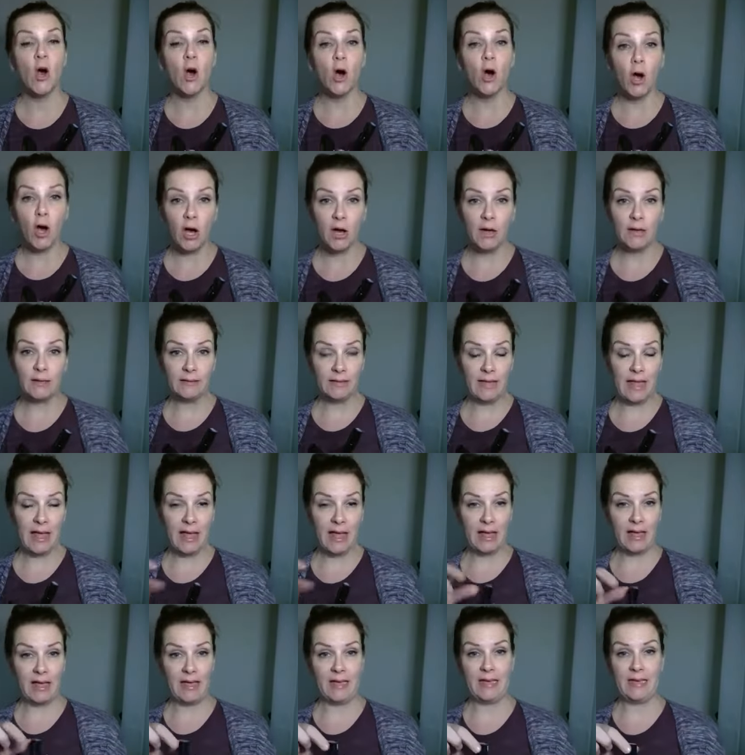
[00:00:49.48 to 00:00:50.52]

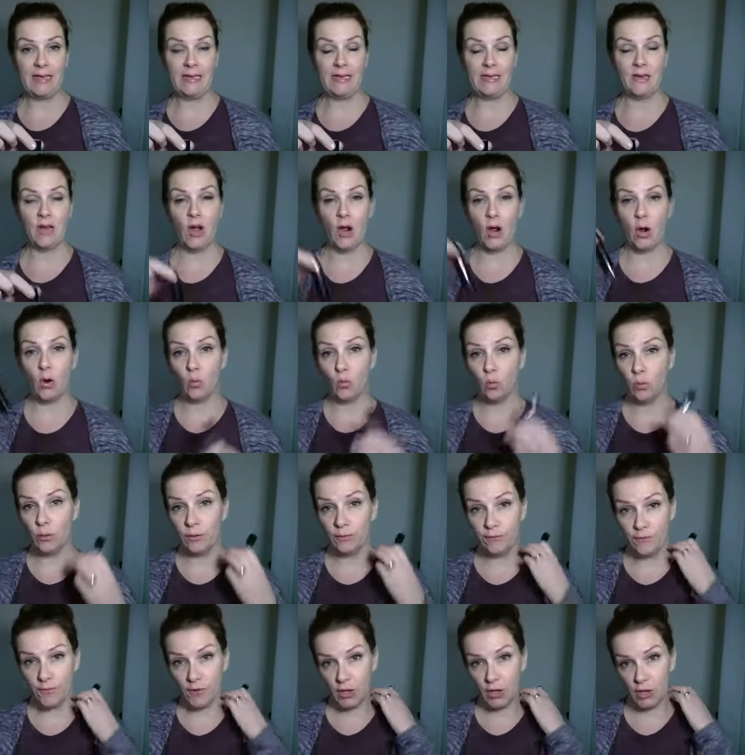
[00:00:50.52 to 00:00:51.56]
online
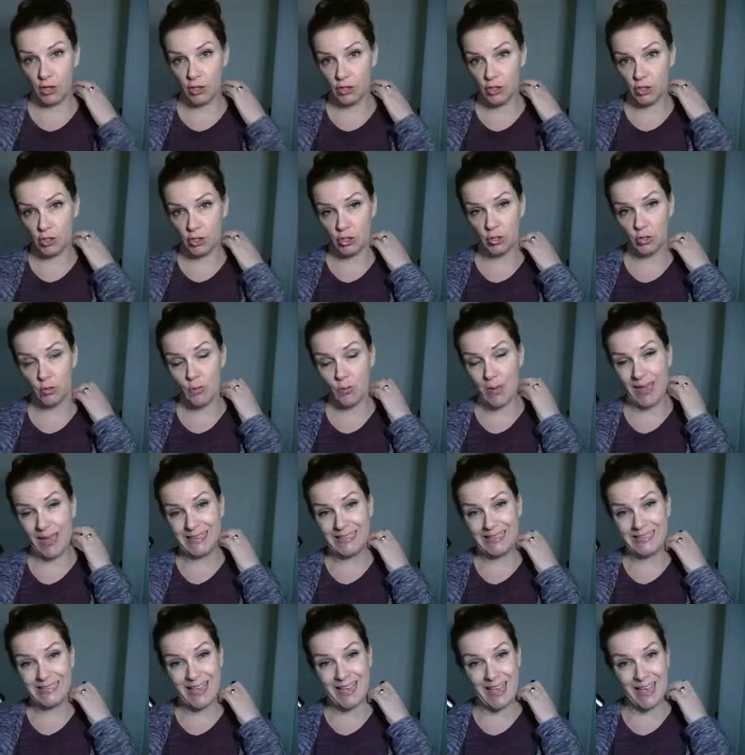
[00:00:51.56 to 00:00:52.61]
refer to
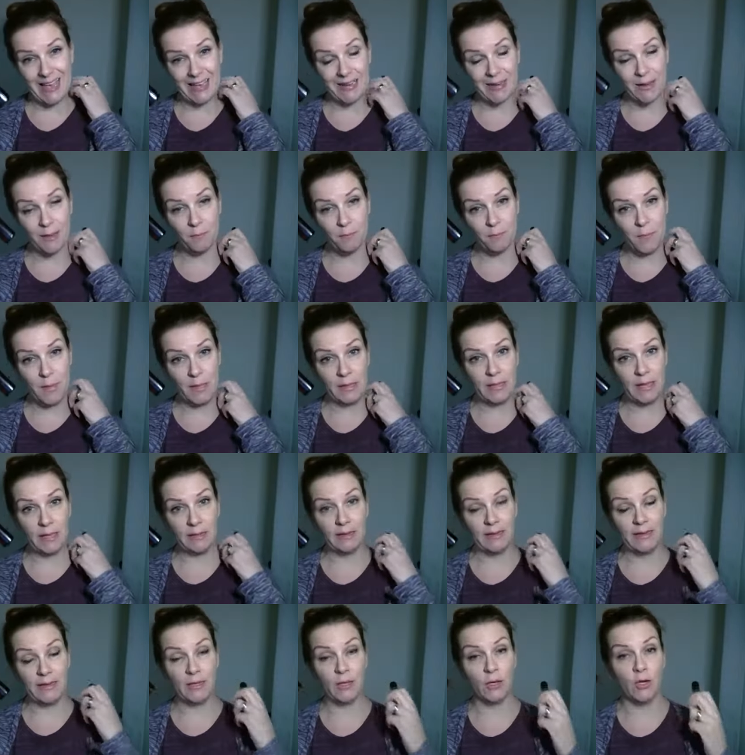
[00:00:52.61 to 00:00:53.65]
a 10
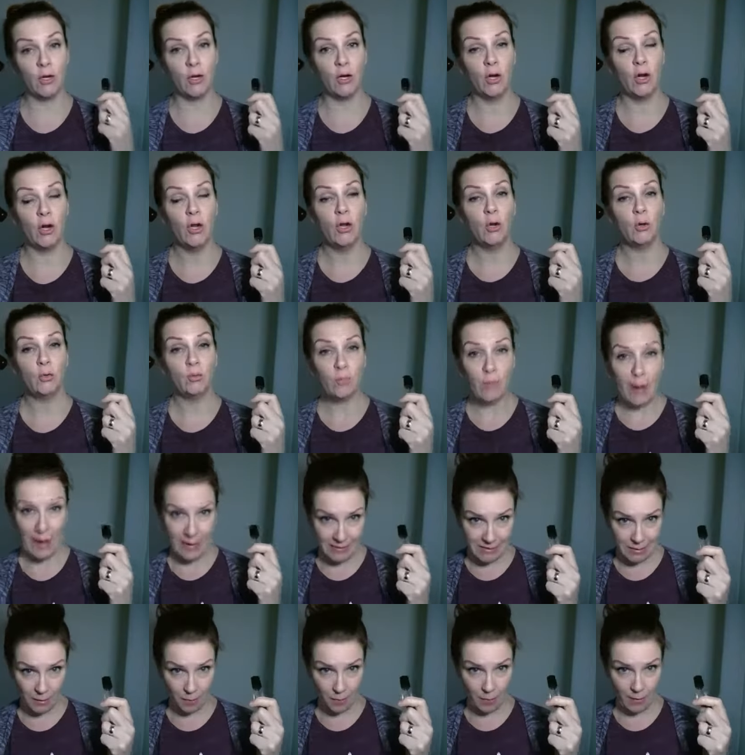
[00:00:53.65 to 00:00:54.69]
milliliter
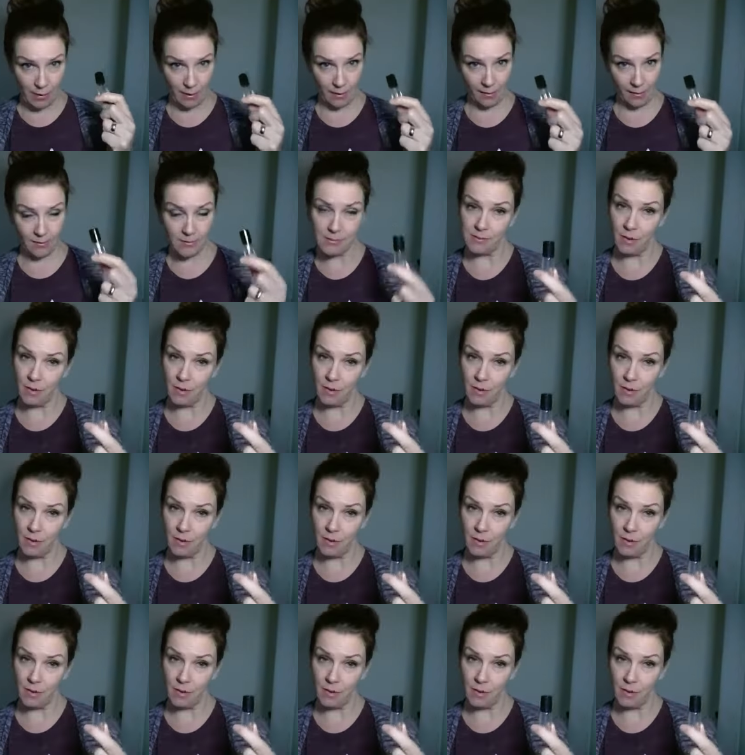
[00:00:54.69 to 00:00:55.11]
recipe.